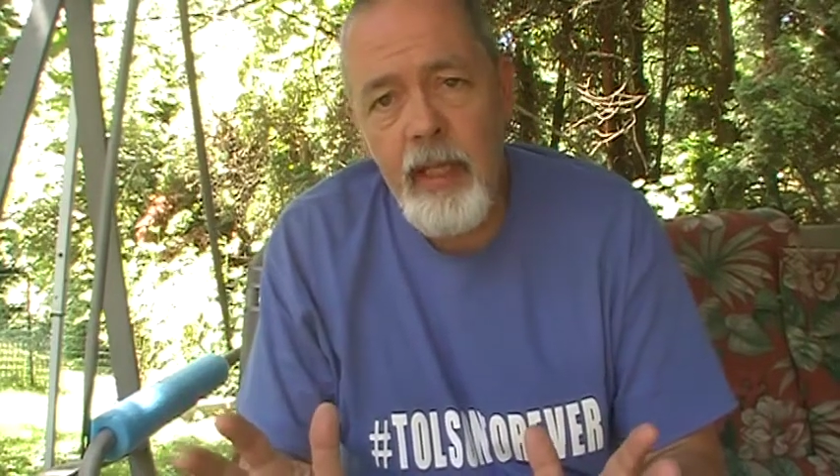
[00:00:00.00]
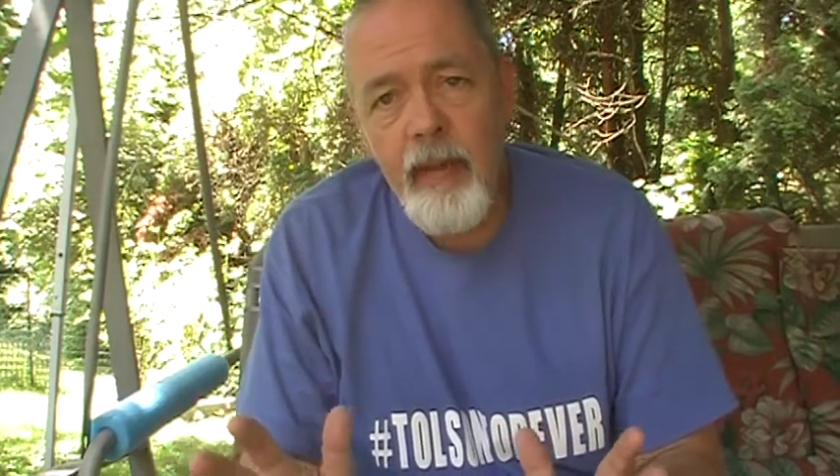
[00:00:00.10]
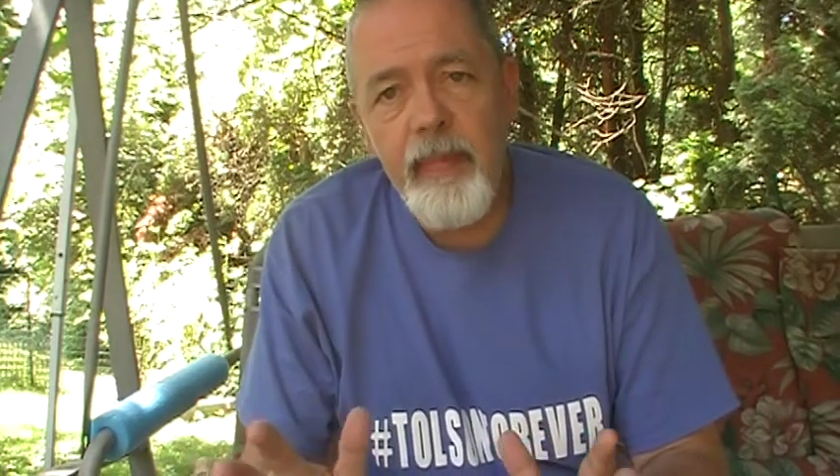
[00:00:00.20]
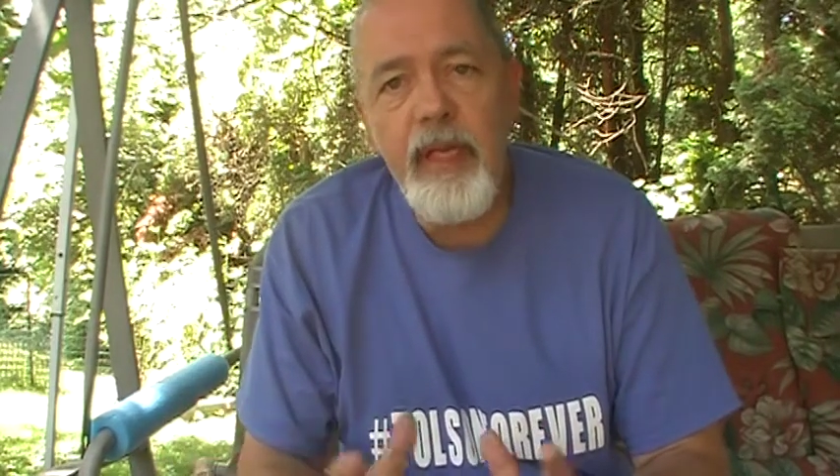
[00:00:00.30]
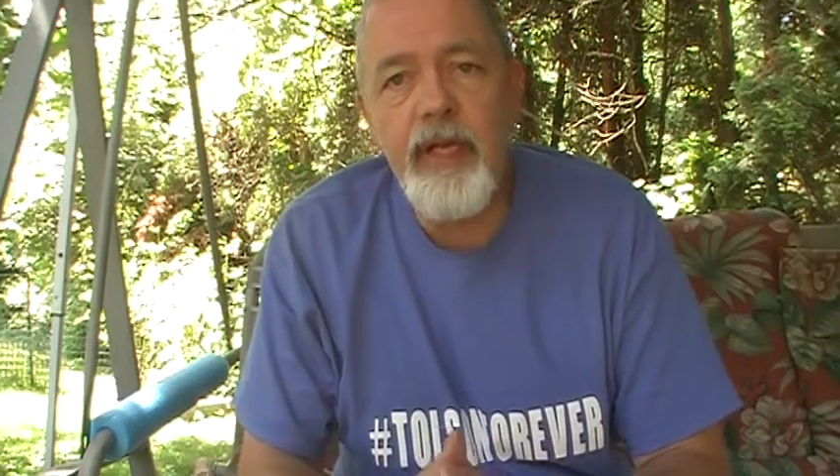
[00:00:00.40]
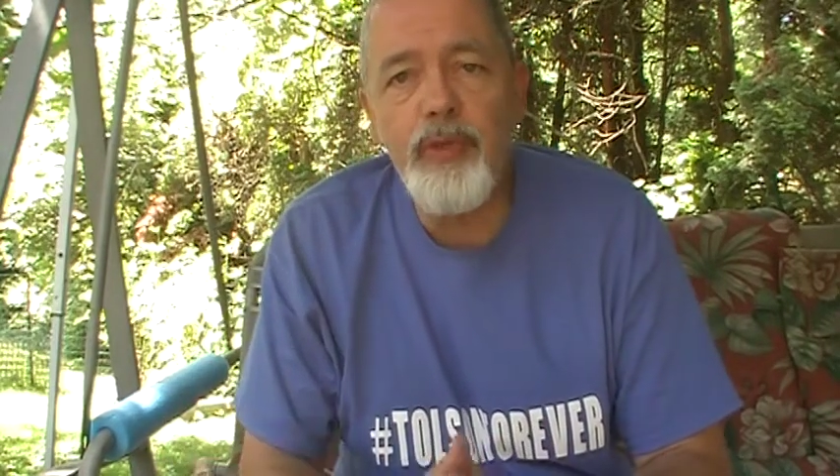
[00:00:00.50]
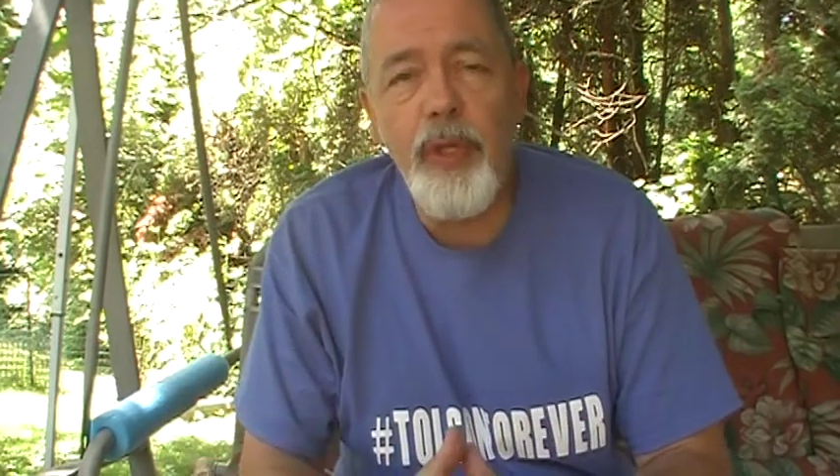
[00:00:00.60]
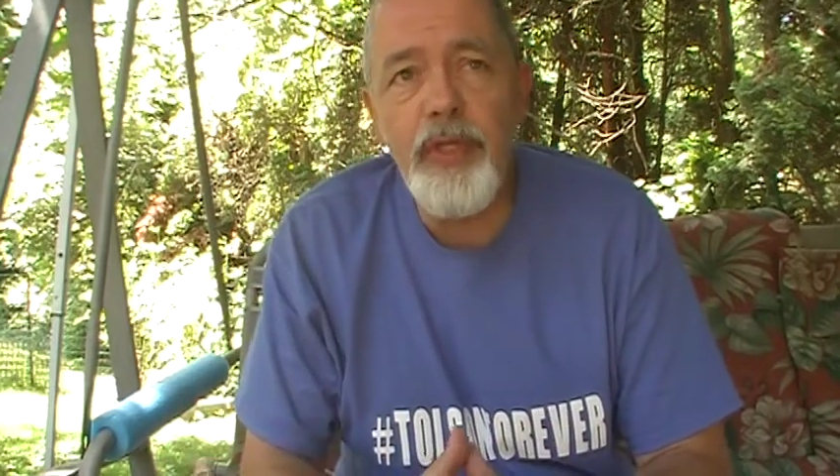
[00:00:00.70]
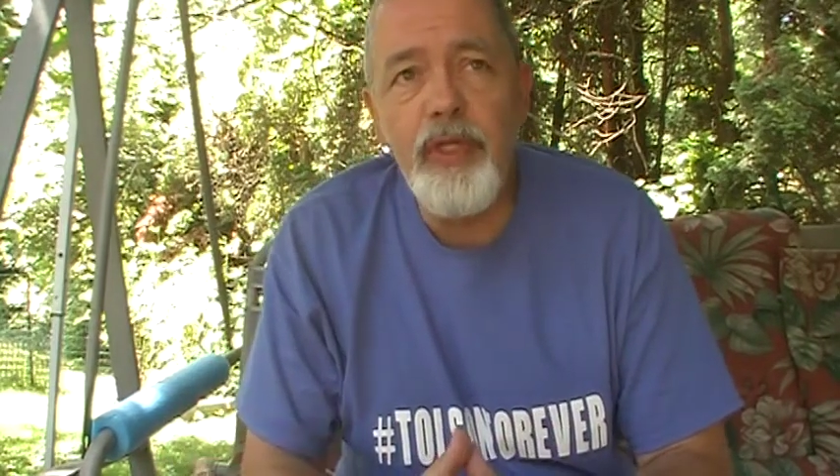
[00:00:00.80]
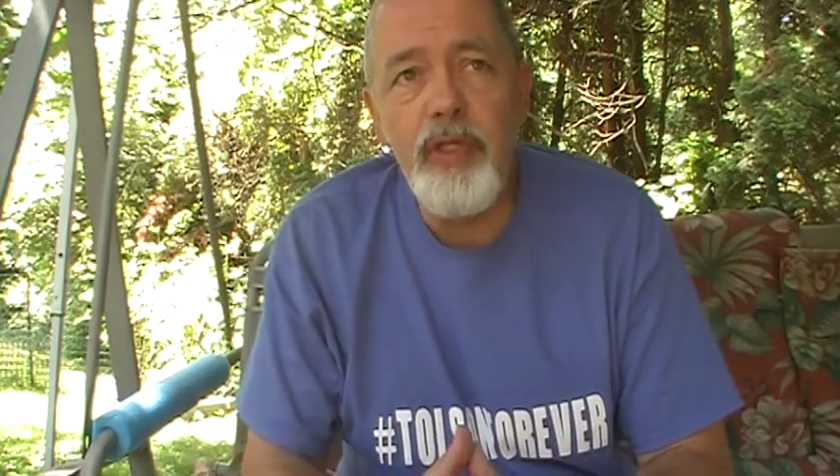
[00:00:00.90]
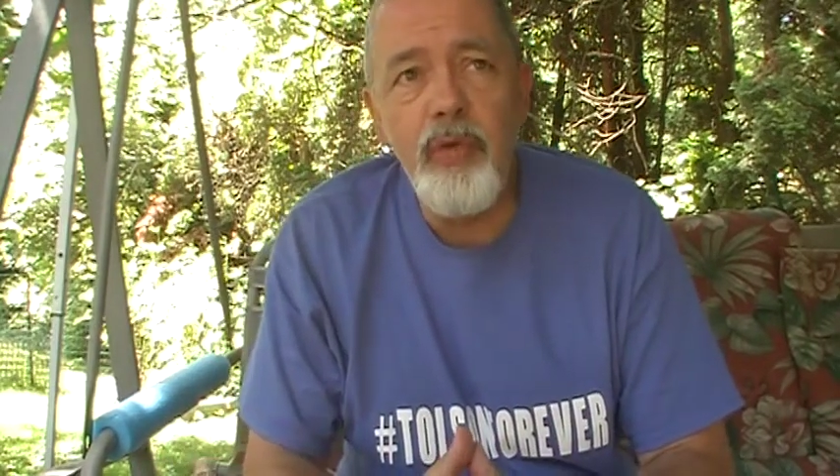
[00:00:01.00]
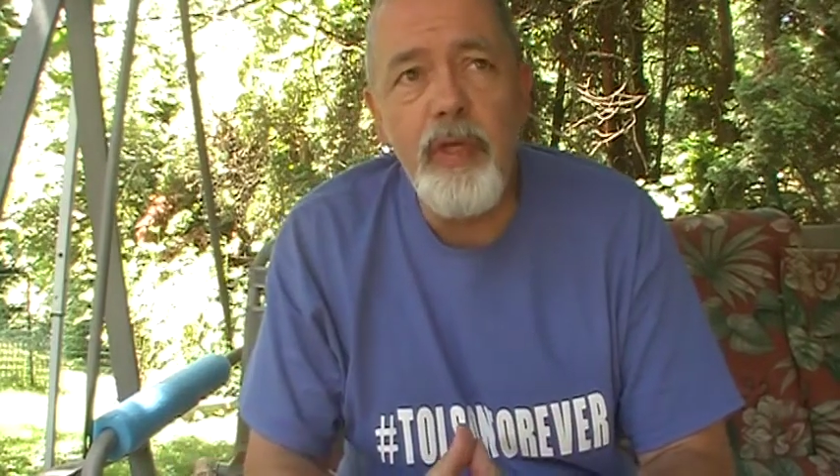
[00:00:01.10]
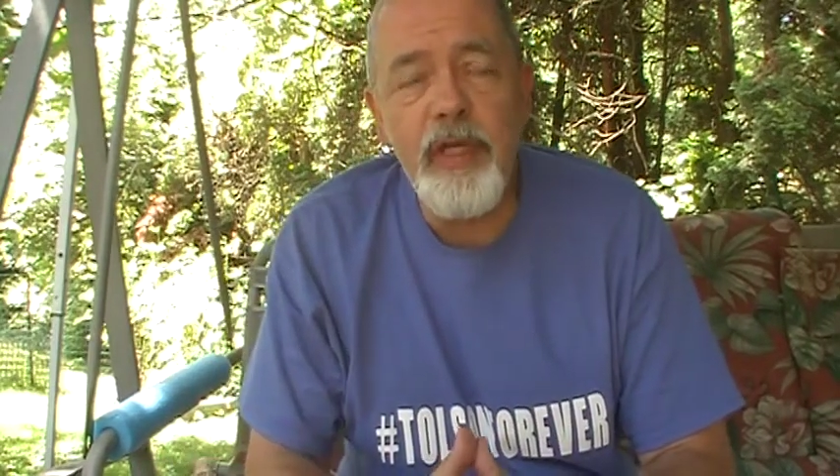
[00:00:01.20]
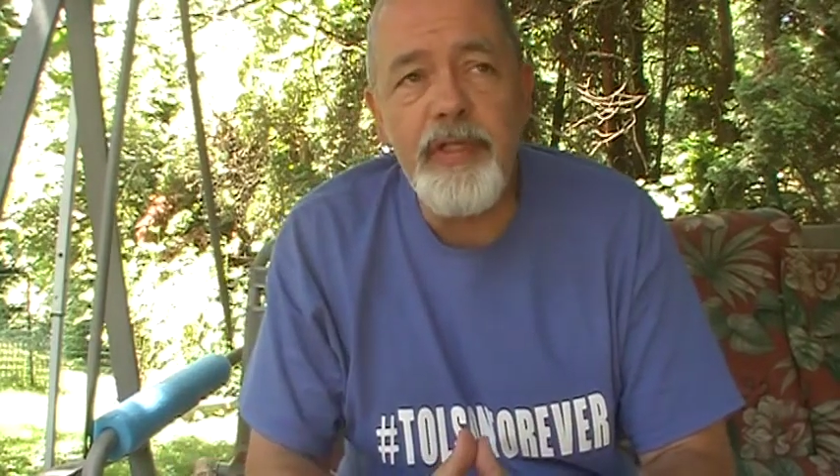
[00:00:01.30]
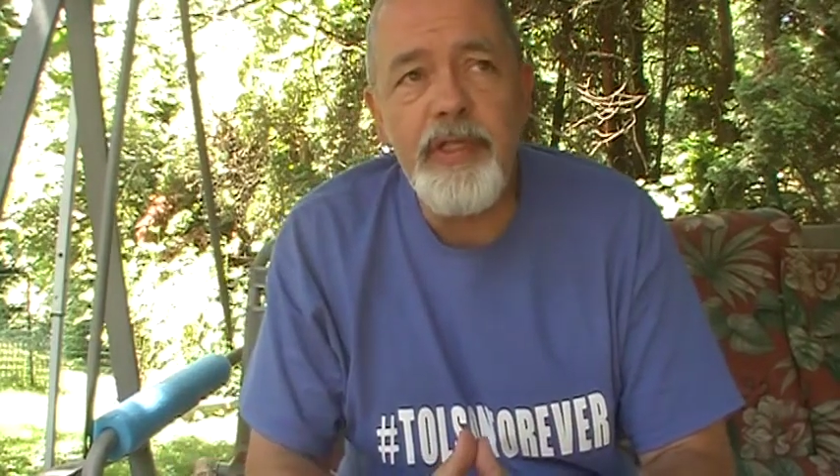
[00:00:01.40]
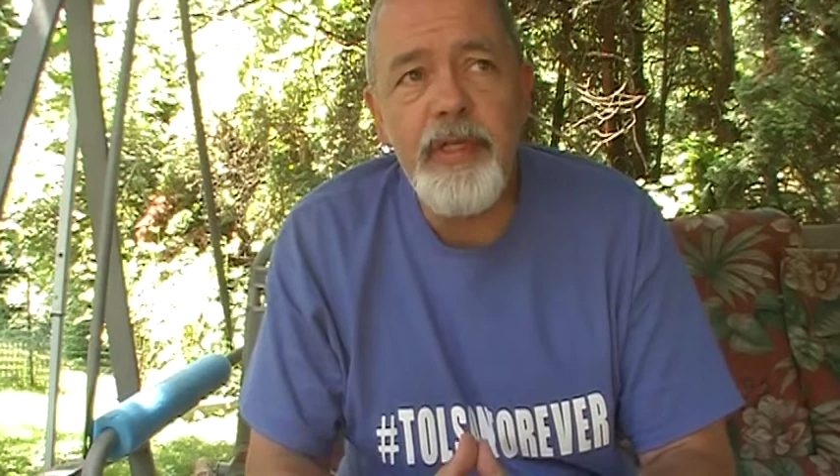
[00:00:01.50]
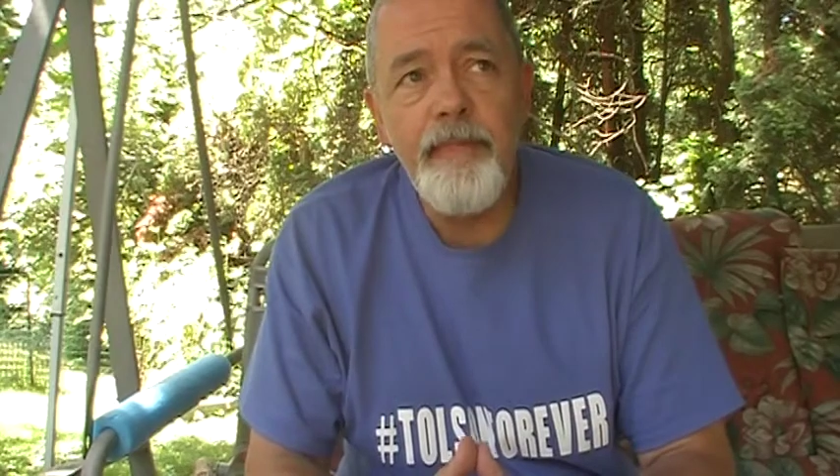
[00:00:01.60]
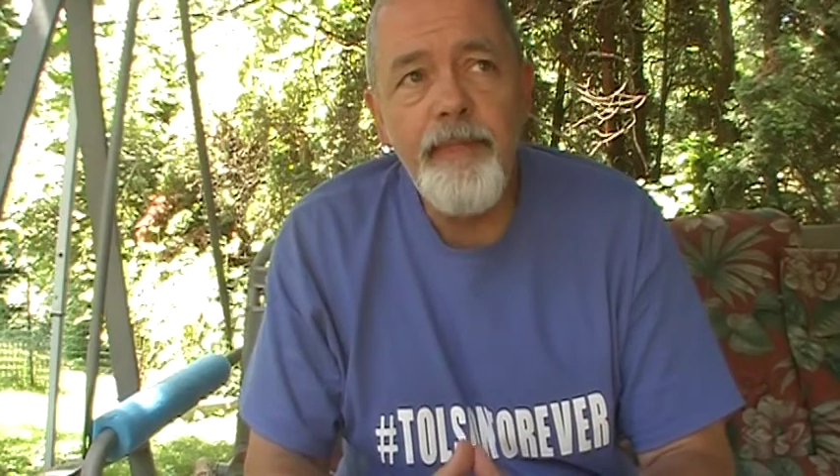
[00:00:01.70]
because what they do is